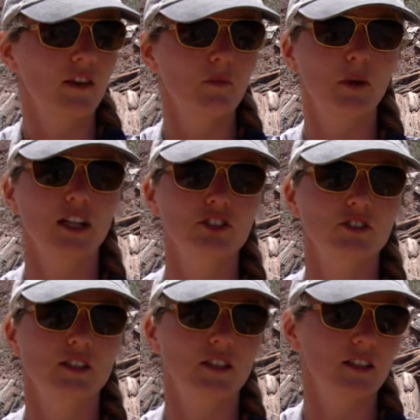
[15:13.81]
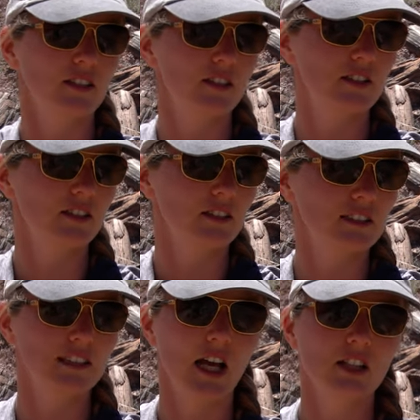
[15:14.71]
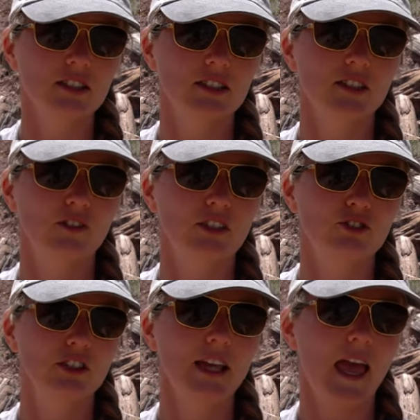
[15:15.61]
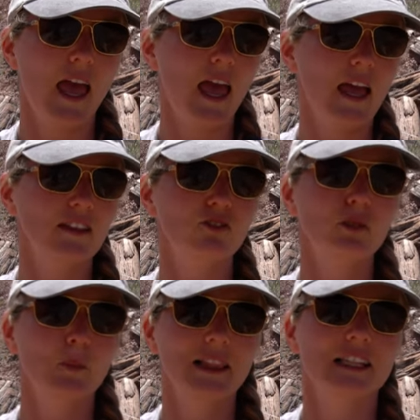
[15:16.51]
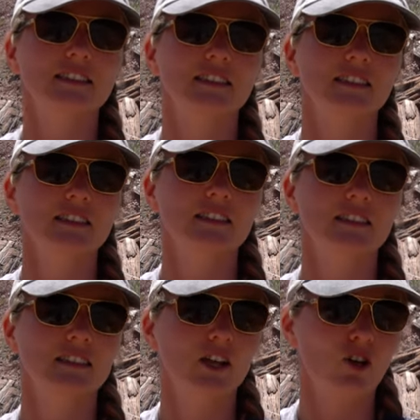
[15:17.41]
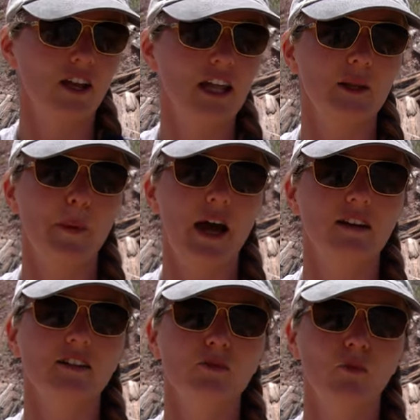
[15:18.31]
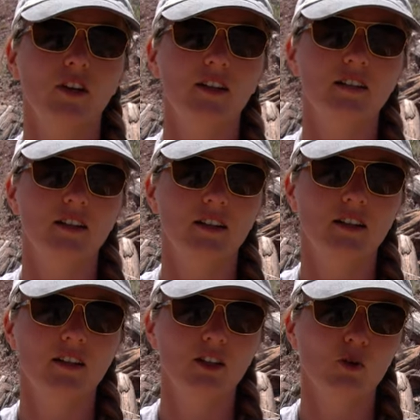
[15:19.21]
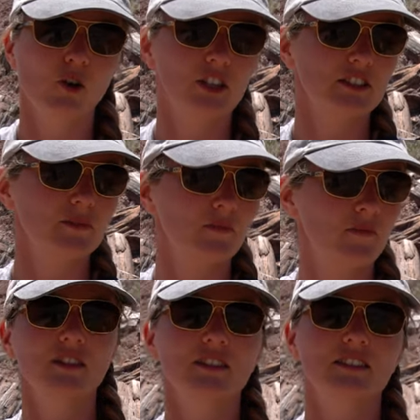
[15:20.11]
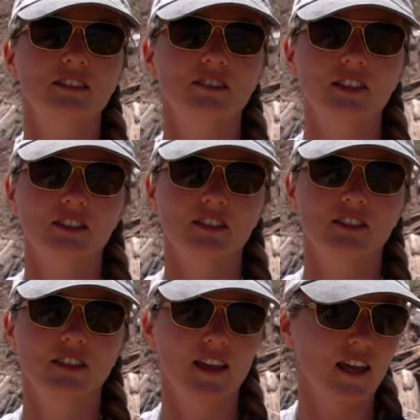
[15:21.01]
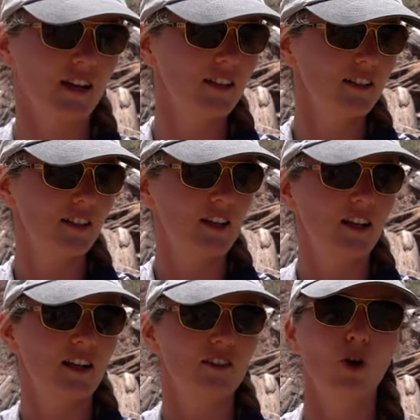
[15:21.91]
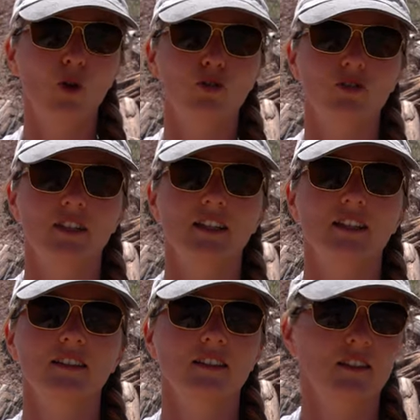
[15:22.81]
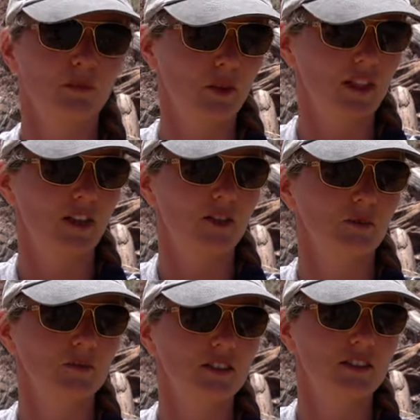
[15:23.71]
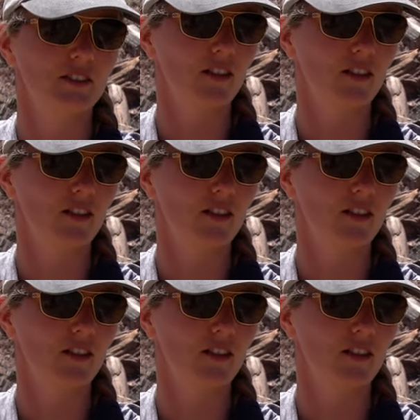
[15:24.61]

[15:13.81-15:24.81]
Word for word: it binds to the cells of the tree and replaces the organic matter with uh, quartz. Millions of years later, the whole tree becomes